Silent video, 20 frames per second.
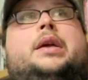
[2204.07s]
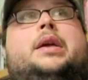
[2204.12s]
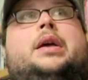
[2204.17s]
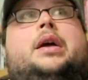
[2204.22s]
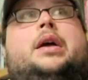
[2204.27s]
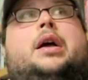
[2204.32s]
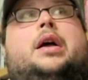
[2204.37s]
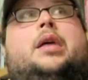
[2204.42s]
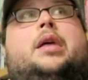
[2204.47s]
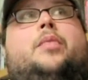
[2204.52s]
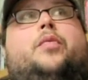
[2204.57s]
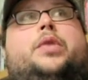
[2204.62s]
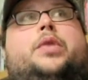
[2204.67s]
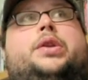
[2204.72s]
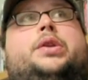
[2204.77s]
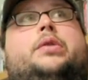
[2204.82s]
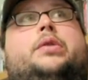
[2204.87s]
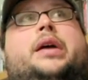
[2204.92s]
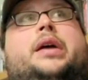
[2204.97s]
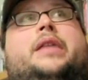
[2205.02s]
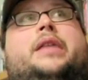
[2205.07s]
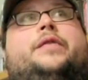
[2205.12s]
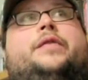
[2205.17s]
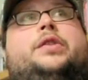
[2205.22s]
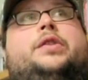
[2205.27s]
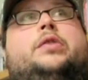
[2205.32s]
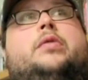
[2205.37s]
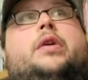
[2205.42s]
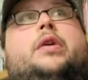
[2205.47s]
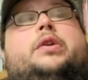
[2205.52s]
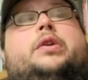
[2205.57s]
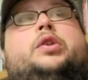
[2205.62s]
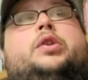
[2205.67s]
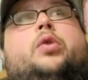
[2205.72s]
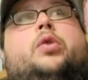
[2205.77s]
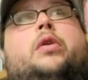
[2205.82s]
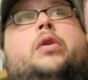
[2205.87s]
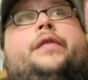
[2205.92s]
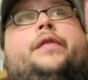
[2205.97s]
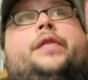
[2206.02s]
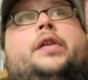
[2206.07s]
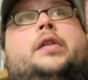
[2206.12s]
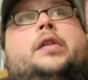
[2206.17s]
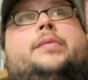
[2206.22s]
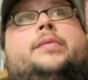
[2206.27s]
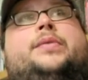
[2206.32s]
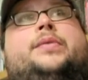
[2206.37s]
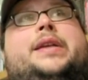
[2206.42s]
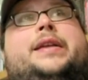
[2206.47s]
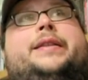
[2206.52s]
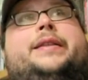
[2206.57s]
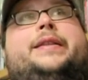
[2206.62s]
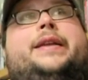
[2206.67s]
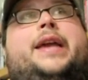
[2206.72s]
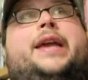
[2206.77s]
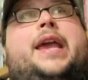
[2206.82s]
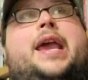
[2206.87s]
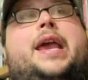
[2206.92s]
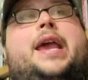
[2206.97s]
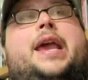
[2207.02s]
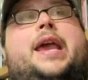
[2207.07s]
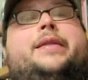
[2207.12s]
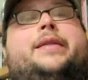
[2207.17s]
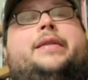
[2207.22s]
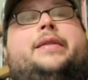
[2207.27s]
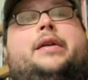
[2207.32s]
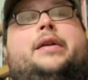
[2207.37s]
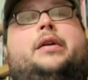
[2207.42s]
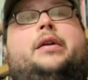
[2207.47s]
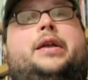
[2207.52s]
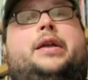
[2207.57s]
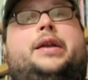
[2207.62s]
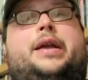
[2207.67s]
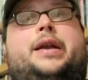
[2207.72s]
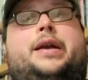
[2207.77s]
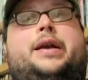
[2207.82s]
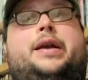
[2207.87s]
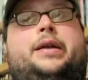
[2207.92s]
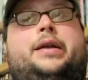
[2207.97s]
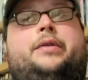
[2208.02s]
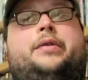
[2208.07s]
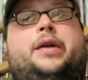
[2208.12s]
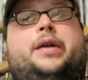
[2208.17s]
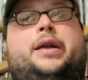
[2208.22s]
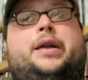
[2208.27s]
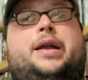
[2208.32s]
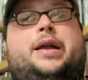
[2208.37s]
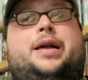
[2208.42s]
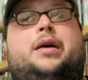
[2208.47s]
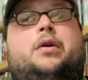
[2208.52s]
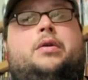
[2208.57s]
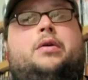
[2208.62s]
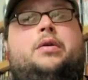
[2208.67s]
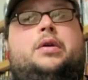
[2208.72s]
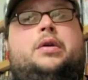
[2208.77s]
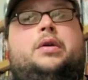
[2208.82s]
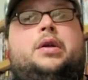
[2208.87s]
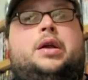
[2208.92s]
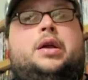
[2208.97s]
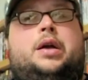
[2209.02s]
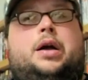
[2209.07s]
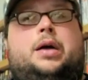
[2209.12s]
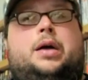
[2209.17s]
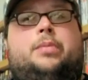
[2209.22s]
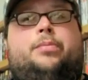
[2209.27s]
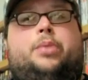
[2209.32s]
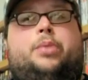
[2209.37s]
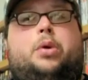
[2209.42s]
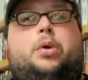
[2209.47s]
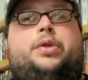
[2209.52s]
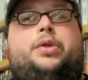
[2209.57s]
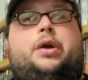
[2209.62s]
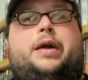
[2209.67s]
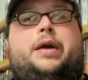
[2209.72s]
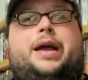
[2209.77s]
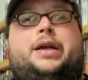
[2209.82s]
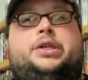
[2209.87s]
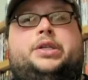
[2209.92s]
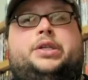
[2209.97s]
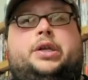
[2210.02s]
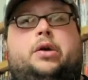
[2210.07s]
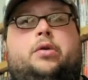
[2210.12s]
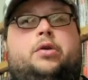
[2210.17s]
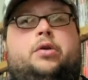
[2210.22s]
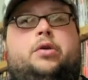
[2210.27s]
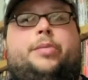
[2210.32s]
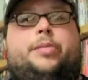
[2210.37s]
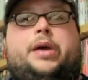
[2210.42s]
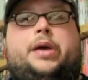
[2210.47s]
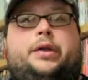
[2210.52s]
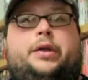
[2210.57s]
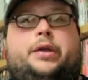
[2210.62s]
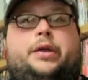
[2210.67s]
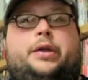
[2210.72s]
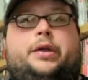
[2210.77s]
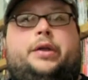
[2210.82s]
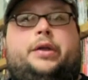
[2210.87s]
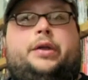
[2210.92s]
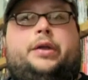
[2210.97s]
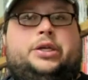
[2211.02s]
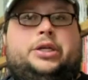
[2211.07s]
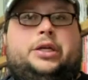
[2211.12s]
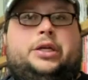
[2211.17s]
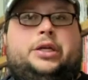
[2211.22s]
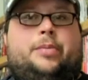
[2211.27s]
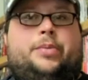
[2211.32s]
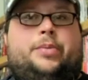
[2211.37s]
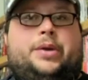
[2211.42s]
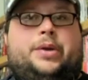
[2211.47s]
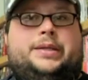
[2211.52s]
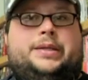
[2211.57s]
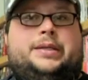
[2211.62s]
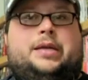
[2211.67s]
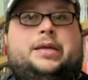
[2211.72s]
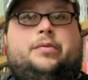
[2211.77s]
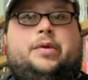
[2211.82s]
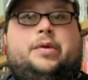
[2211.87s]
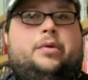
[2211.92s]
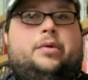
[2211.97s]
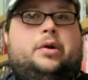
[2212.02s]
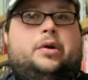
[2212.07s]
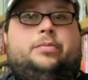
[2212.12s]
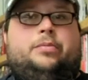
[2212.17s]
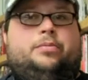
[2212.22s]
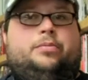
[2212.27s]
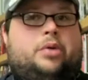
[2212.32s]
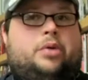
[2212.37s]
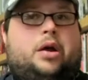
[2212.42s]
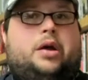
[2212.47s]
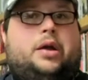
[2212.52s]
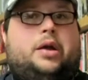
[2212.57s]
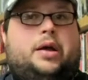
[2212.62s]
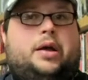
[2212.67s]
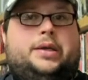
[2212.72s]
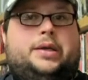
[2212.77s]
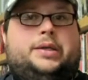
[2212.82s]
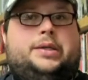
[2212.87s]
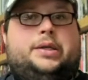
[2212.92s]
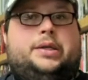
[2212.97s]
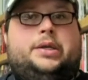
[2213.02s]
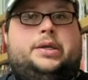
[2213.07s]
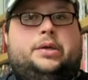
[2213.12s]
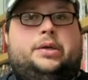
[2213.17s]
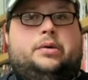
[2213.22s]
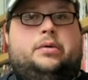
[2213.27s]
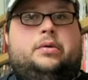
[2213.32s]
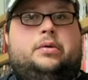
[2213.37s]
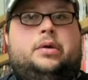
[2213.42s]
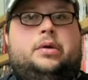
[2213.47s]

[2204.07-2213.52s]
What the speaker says: We do have 2 other short films in the can that are in editing right now. Both are actually owned by other production companies that we were brought on to do,